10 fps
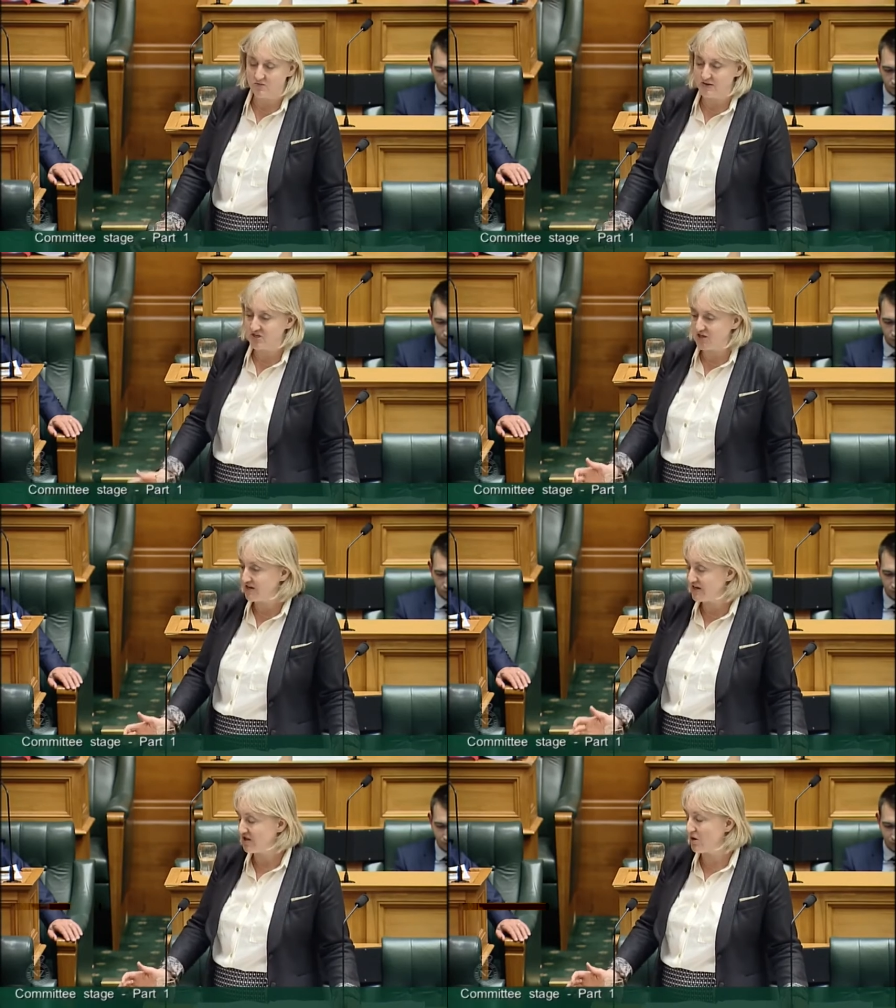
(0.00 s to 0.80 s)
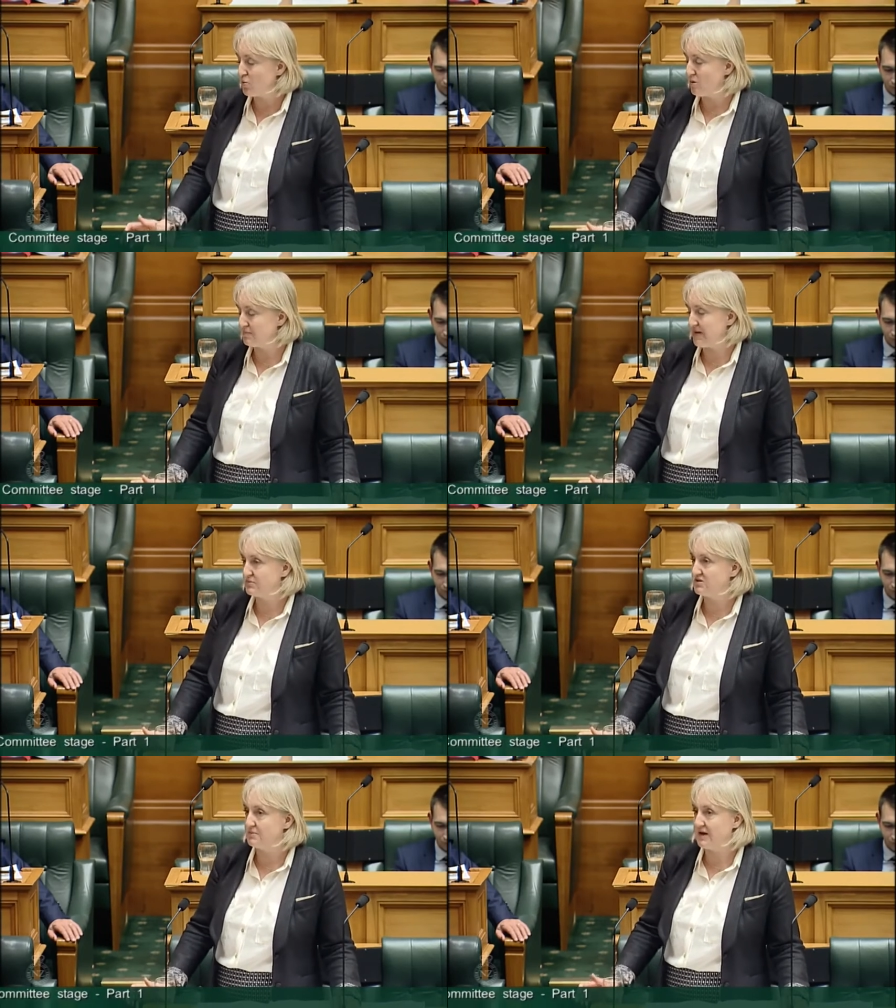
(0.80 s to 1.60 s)
And we certainly don't want people
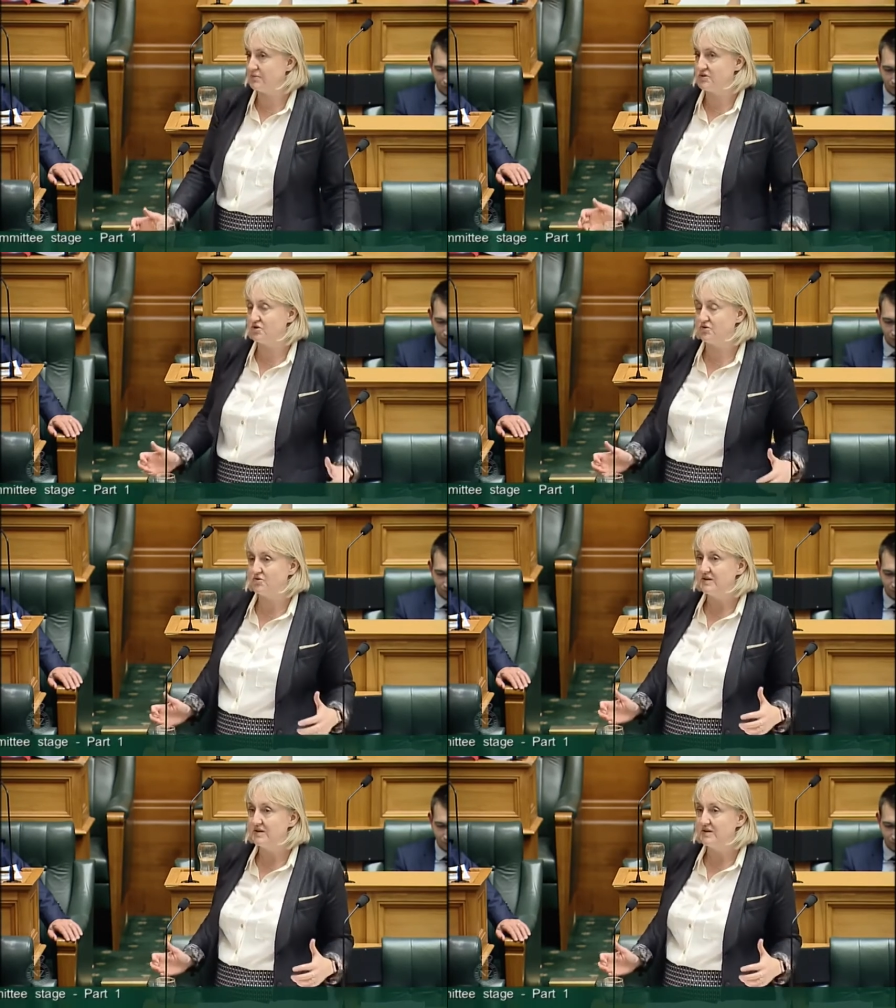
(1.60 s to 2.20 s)
to be able to